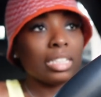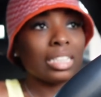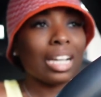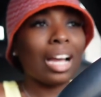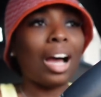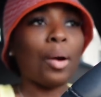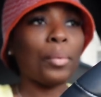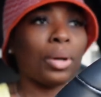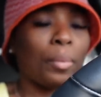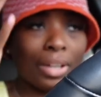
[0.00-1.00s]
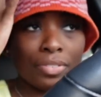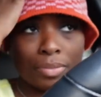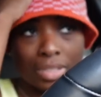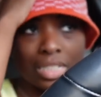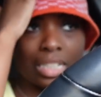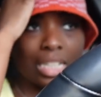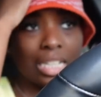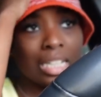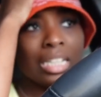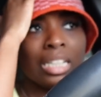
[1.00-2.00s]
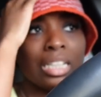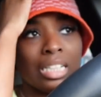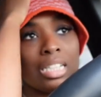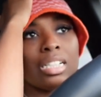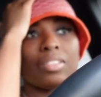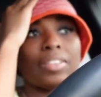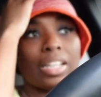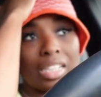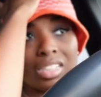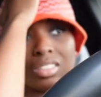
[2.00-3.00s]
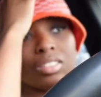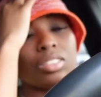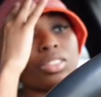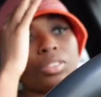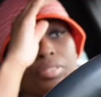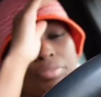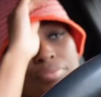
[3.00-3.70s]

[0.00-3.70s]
It's like an hour away from the city of Atlanta, so